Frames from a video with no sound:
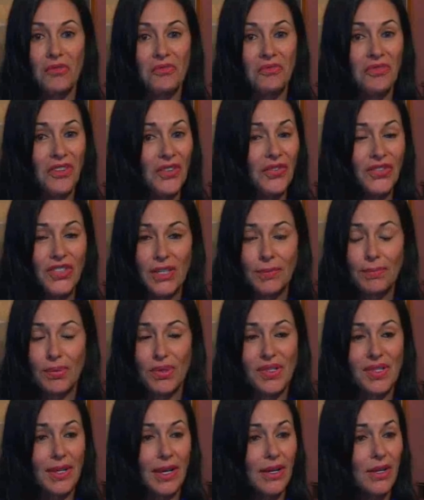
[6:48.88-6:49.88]

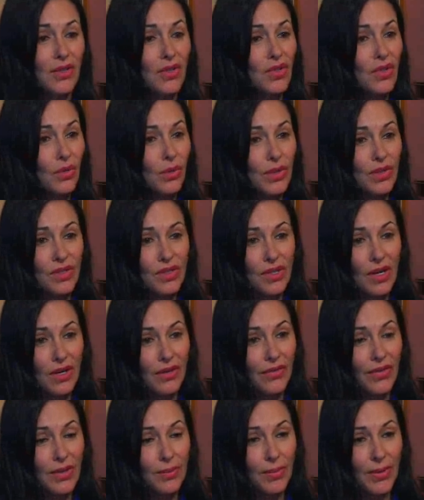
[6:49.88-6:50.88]
50%. So instead of
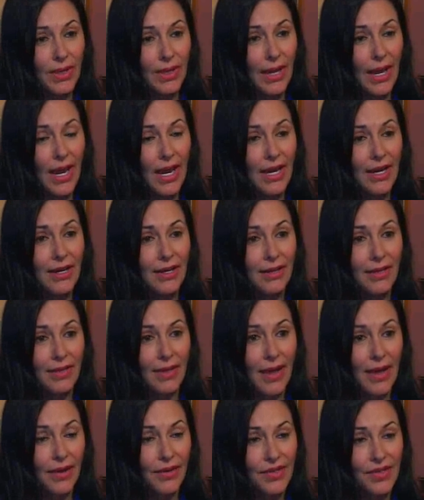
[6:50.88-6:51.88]
it being
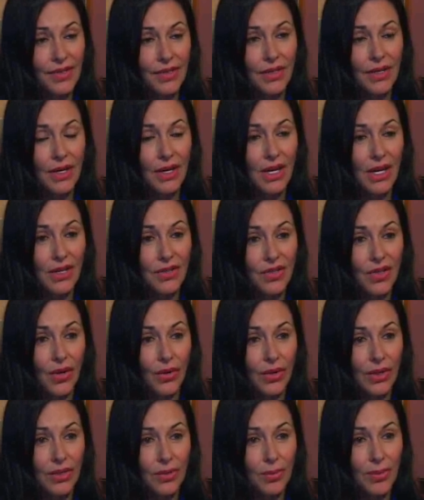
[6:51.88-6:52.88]
$80,000, it's
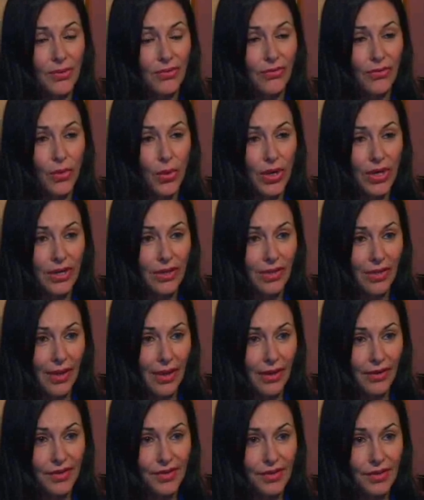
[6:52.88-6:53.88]
going to be
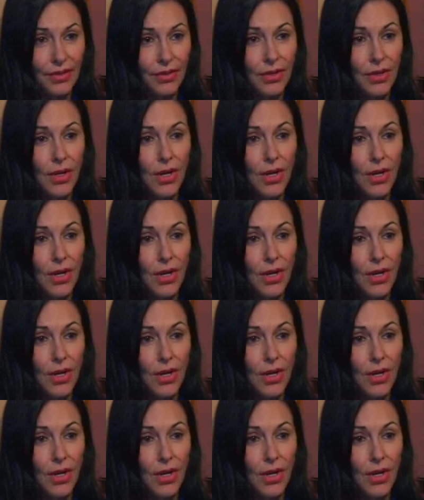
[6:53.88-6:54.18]
$40,000.